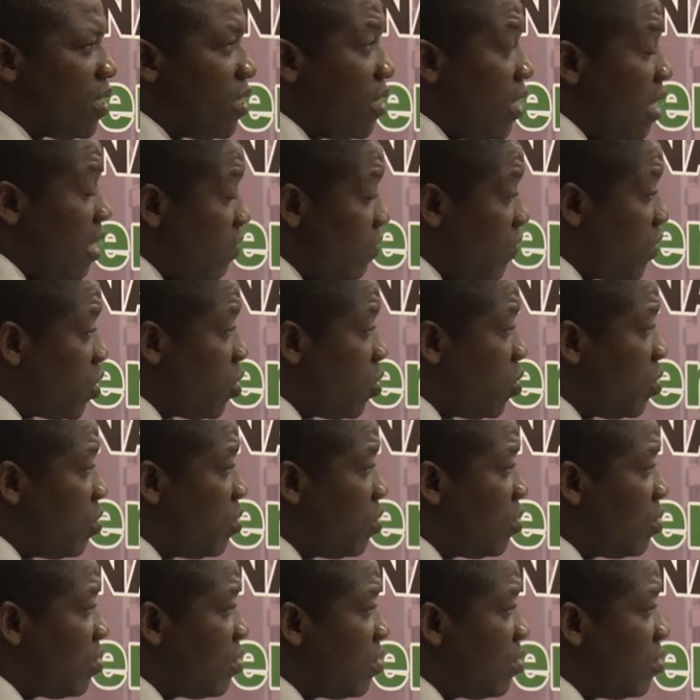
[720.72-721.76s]
livestock
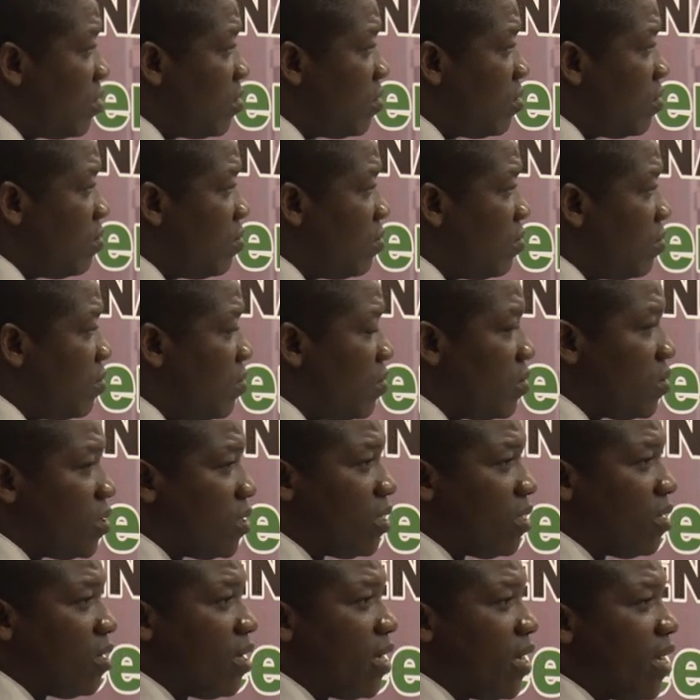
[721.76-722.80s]

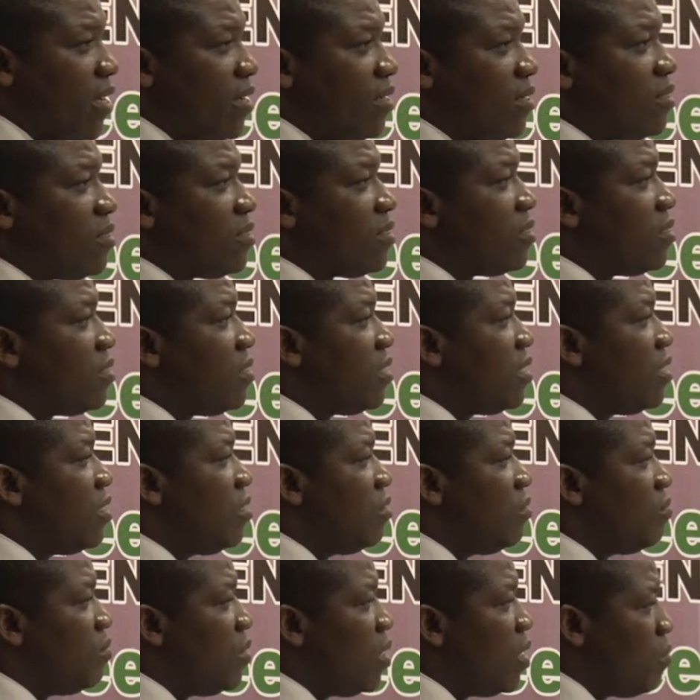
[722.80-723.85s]
and
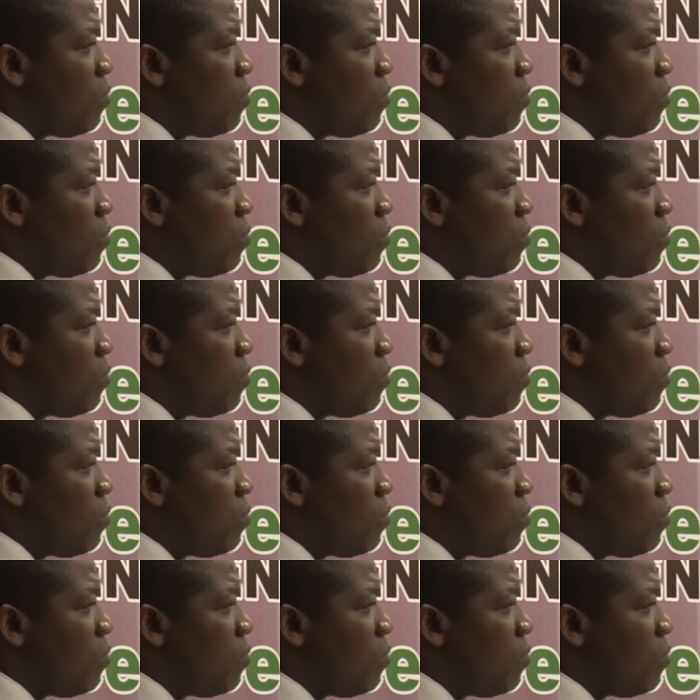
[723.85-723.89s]
the